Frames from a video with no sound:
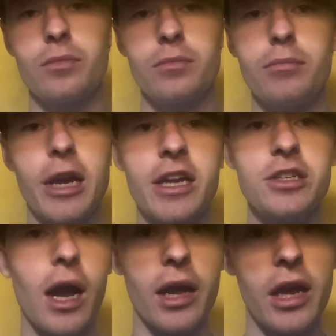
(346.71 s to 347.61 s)
Manny's
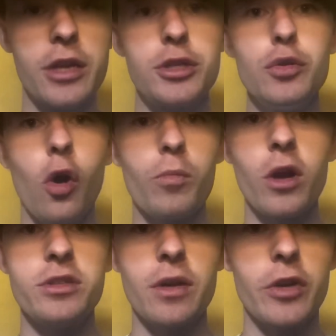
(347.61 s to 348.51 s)
not going to hit two home
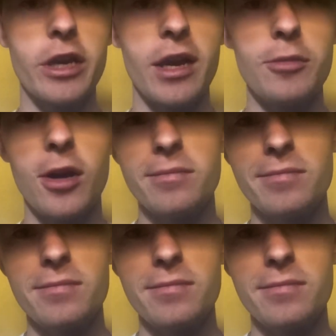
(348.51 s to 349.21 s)
runs every game, right?